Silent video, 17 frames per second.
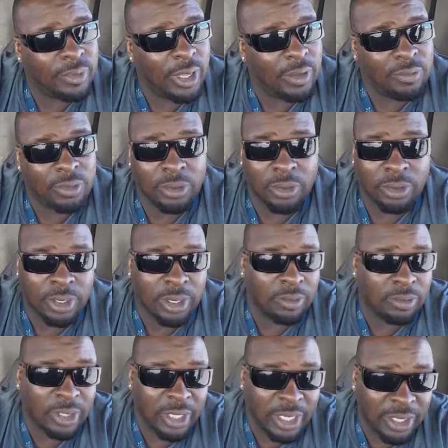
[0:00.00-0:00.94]
if you're gonna
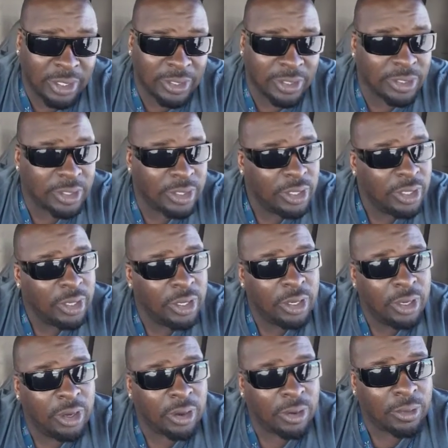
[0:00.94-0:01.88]
go lease
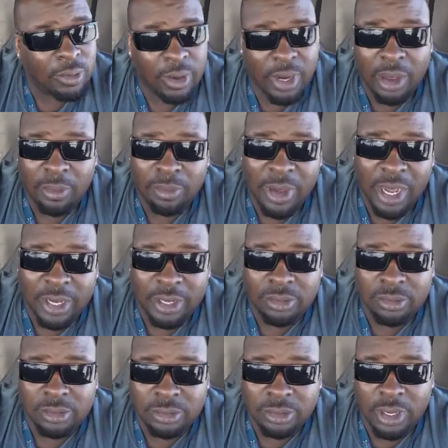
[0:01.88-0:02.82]
or going out buy
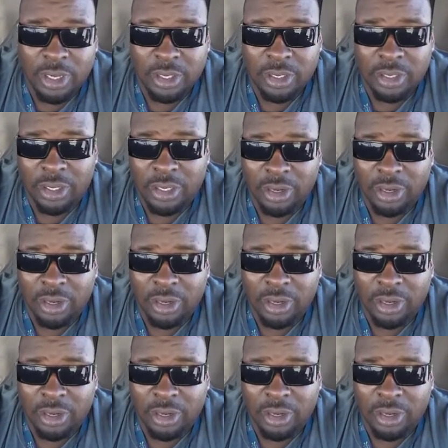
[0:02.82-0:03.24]
your own truck,